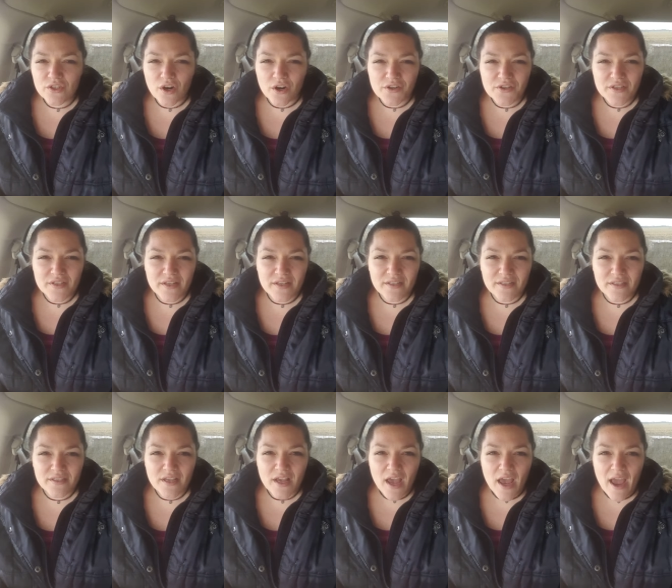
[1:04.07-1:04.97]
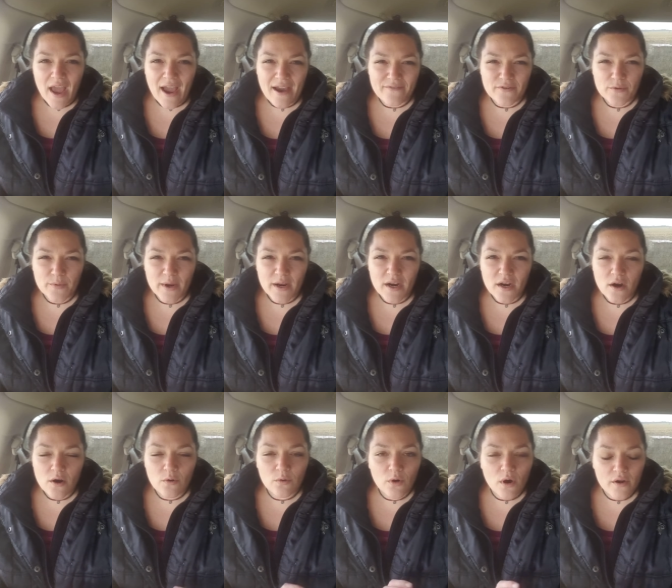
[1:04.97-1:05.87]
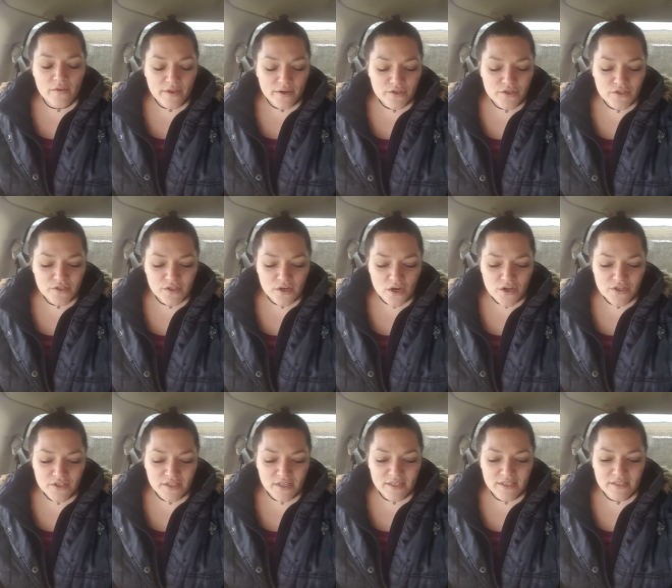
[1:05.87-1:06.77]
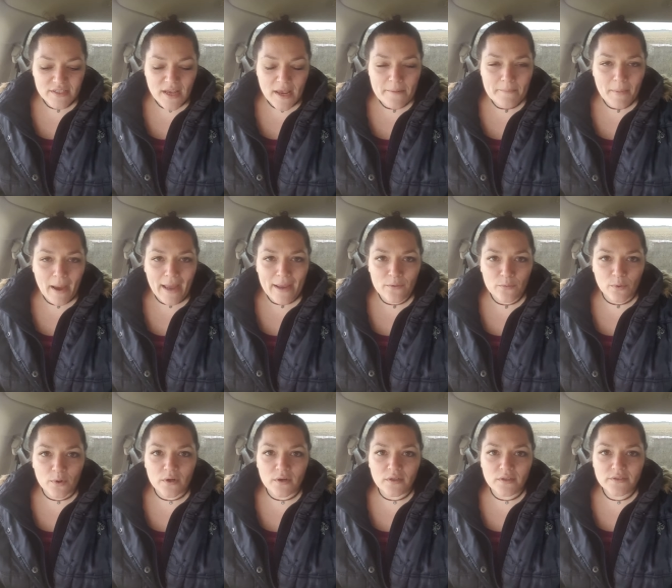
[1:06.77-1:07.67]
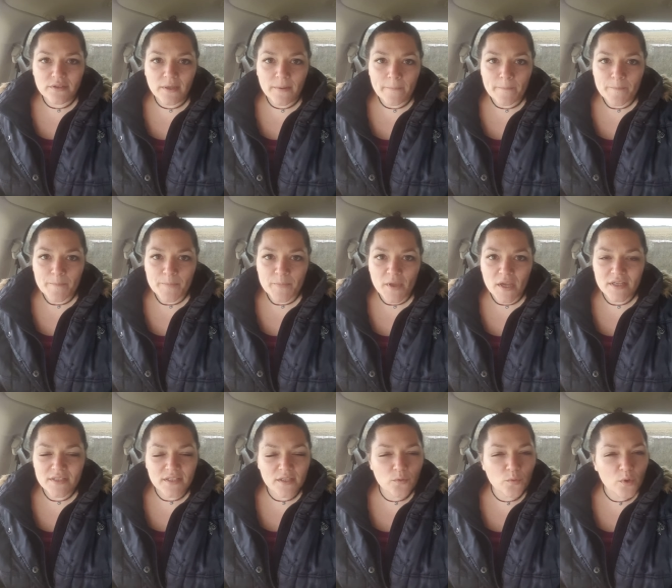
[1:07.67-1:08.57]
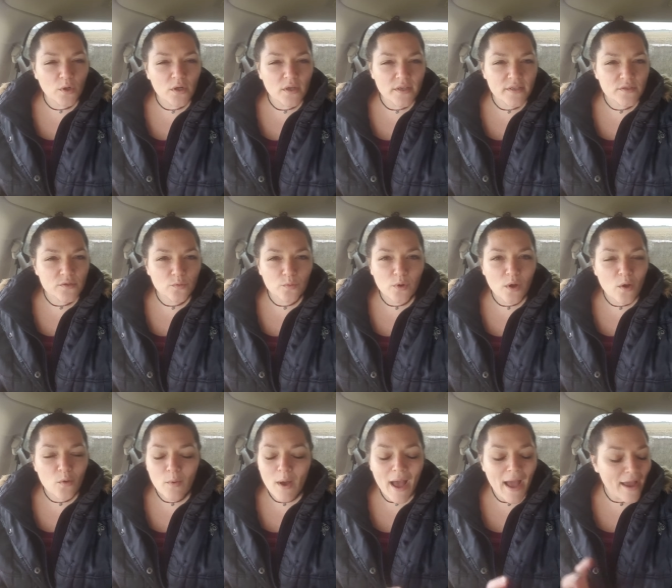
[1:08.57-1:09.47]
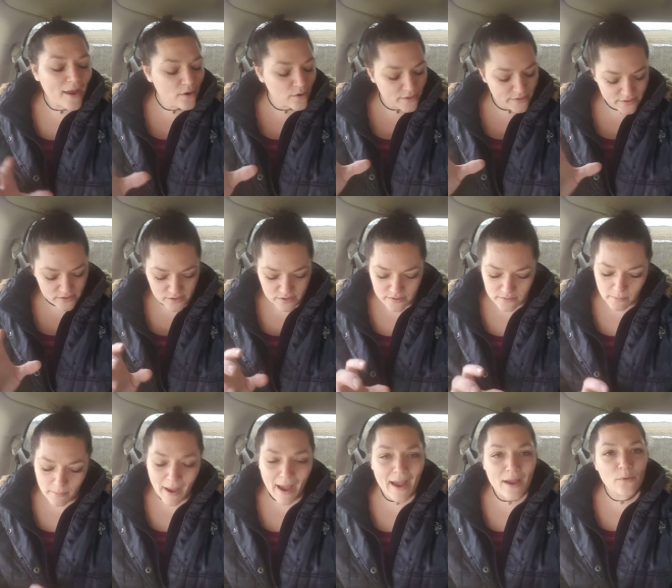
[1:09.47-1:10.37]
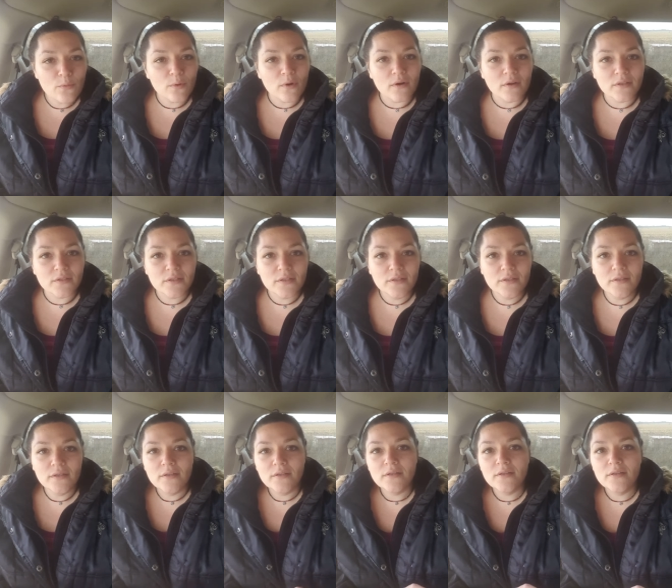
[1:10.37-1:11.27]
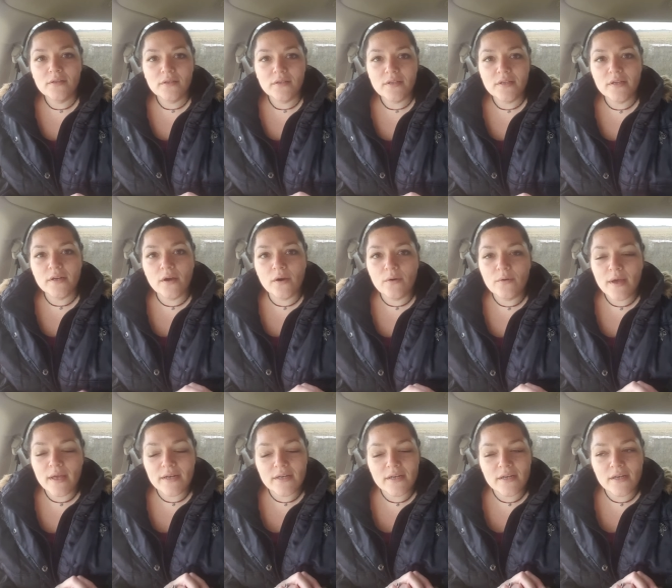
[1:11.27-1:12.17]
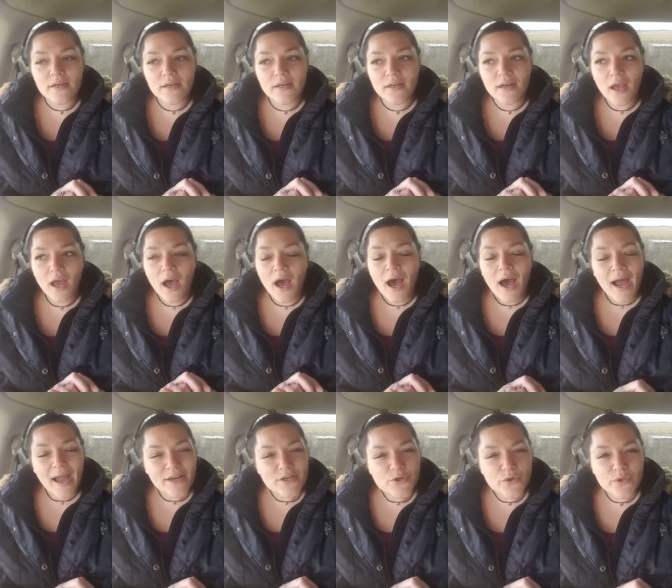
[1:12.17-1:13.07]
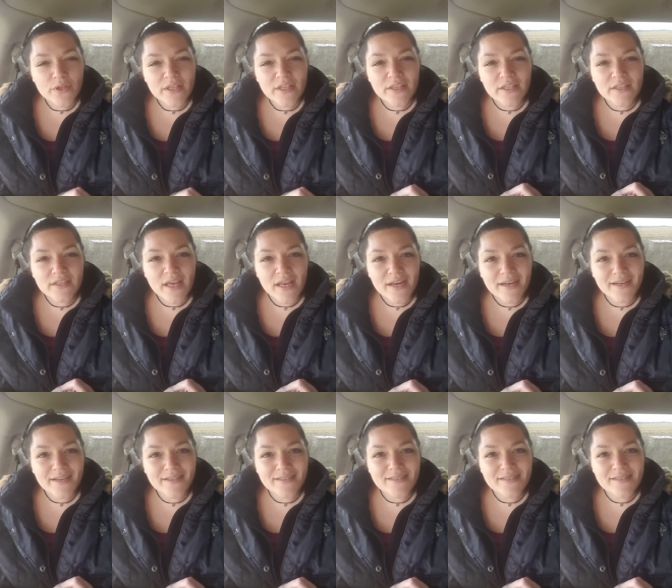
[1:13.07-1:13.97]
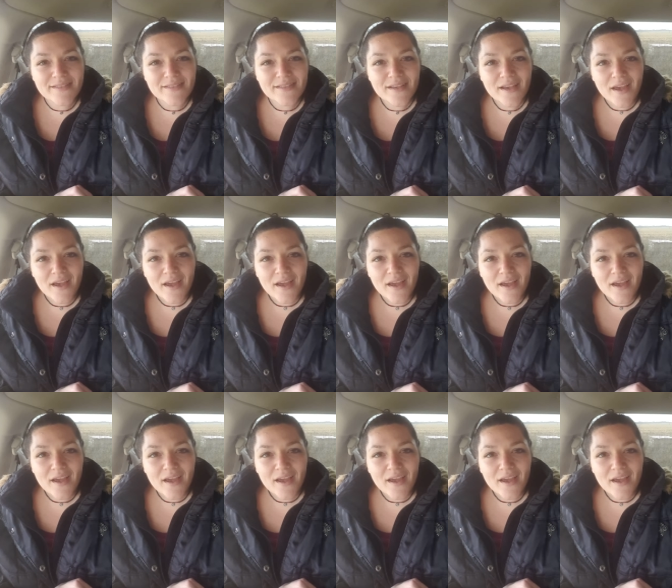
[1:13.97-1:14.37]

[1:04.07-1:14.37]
narcissists everywhere, or are there just narcissists in my world? Is it worldwide, or is it just my world? You know, and I truly think that it is